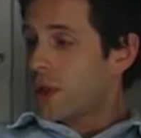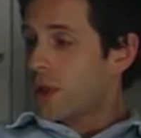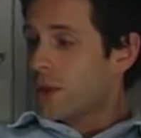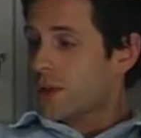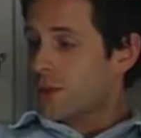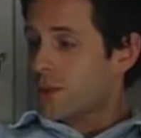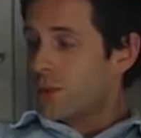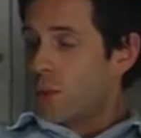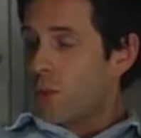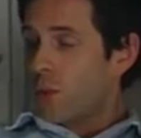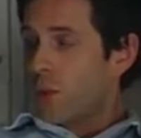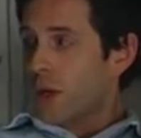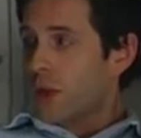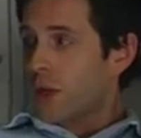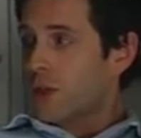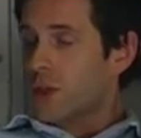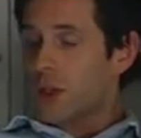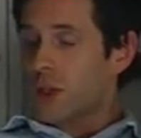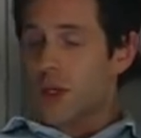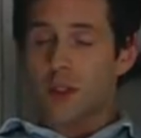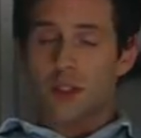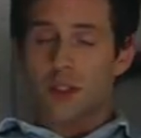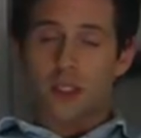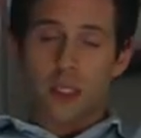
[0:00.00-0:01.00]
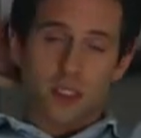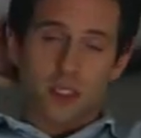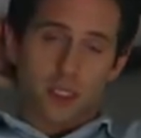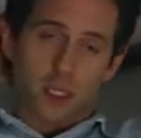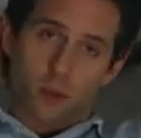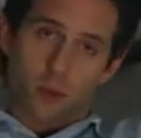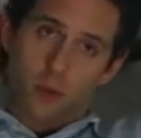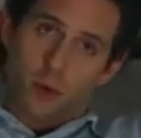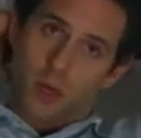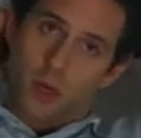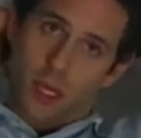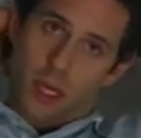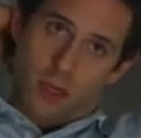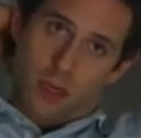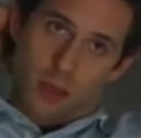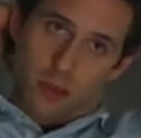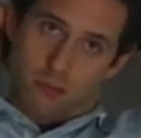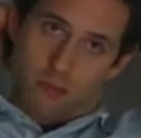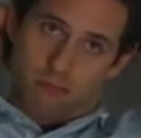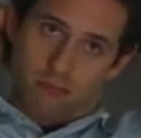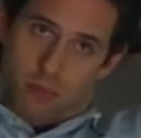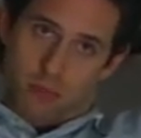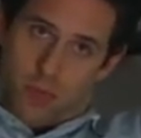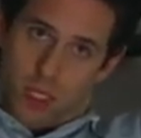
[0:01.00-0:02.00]
then we'll get some new wicker chairs next time we're at a,
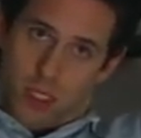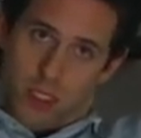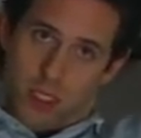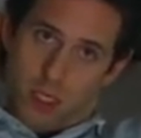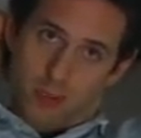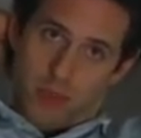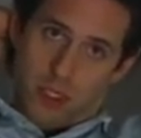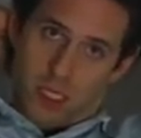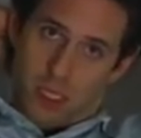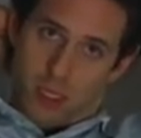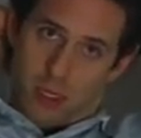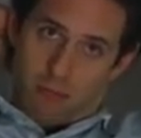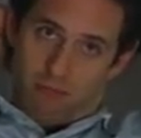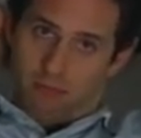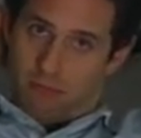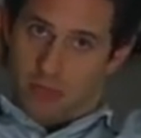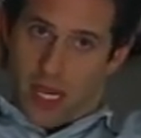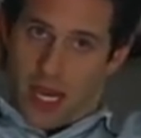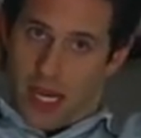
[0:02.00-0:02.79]
a gypsy